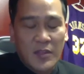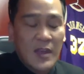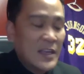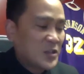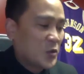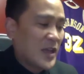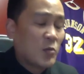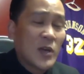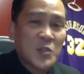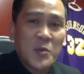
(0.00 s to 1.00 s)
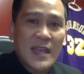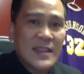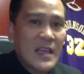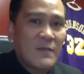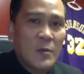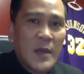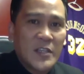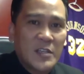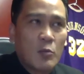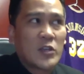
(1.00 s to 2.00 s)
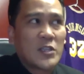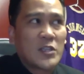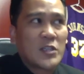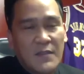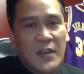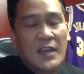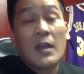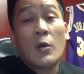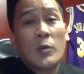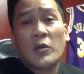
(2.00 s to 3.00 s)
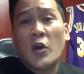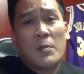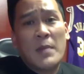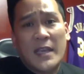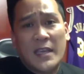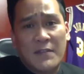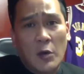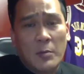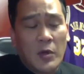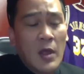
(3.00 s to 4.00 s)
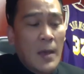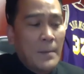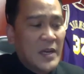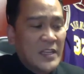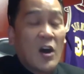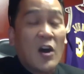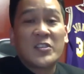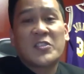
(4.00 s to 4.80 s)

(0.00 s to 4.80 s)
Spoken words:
So again, once we get that information more specific, we will go ahead and make it available. But it all starts